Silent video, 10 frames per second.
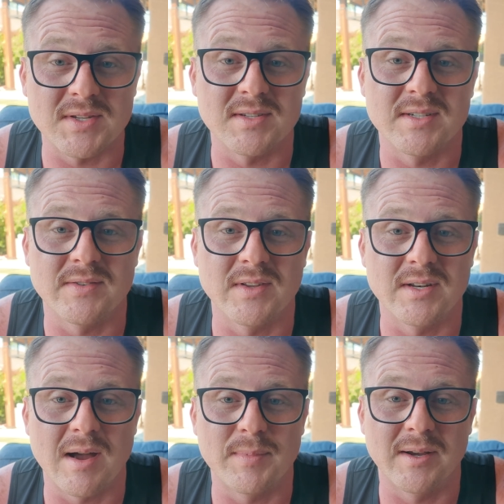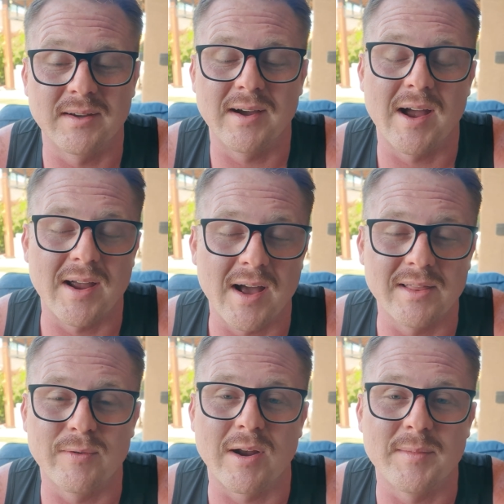sensitive to the topic, I
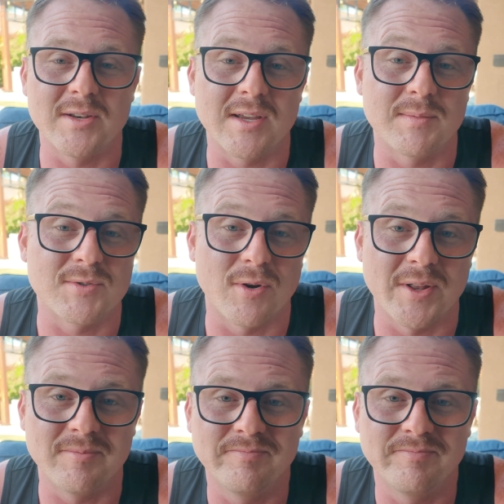highly recommend you keep scrolling.